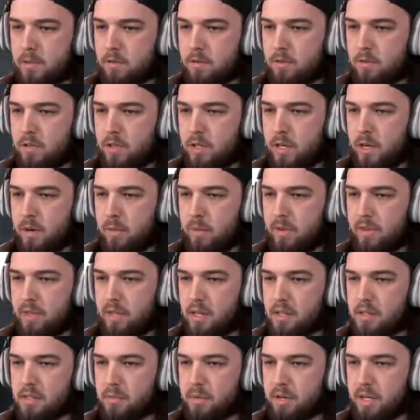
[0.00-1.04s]
yeah, how about
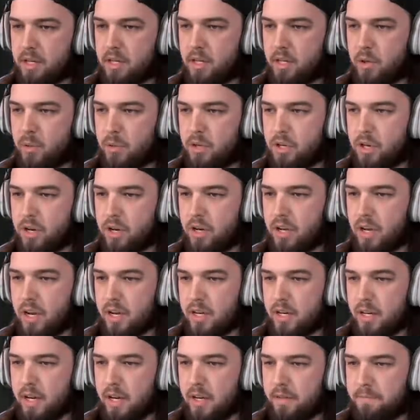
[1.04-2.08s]
this? I'm gonna kill you with your gun,
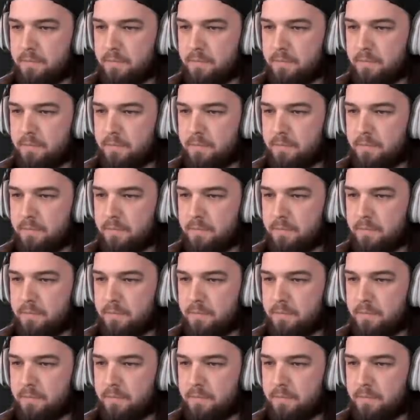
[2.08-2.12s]
huh?